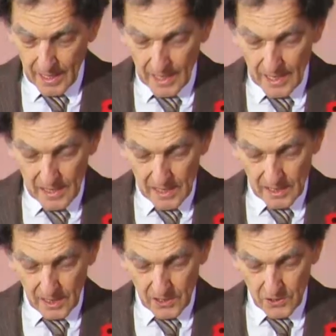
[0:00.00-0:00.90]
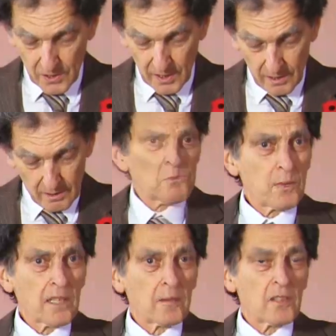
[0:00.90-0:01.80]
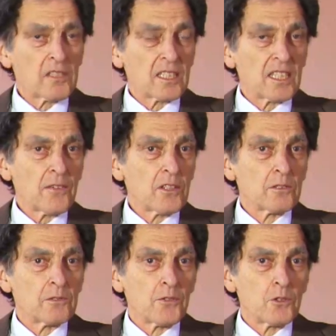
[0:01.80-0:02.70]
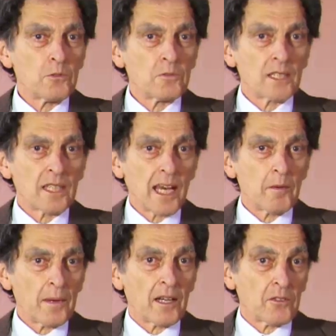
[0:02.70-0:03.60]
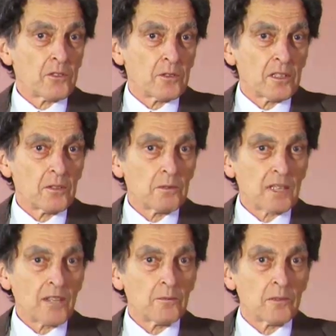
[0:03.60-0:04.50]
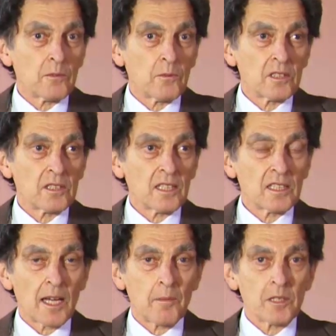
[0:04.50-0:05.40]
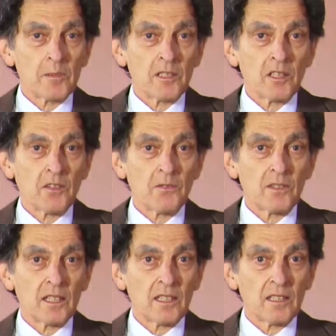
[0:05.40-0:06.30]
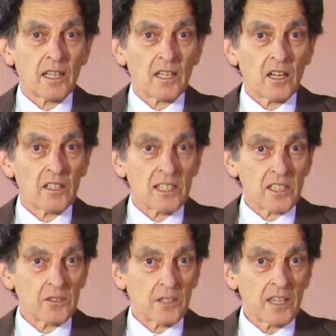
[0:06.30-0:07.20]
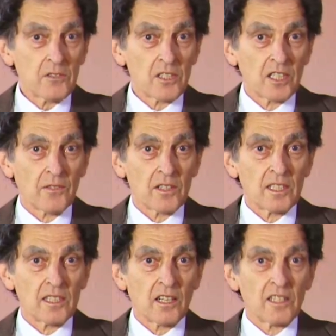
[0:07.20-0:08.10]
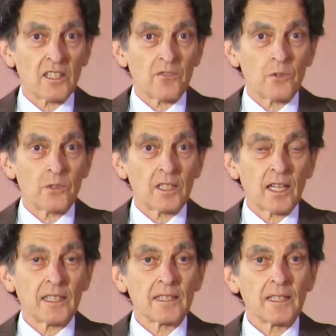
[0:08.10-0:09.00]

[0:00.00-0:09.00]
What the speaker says: in this country, one of the most significant reforms that came about through the new government was the establishment of the National Health Service in 1948.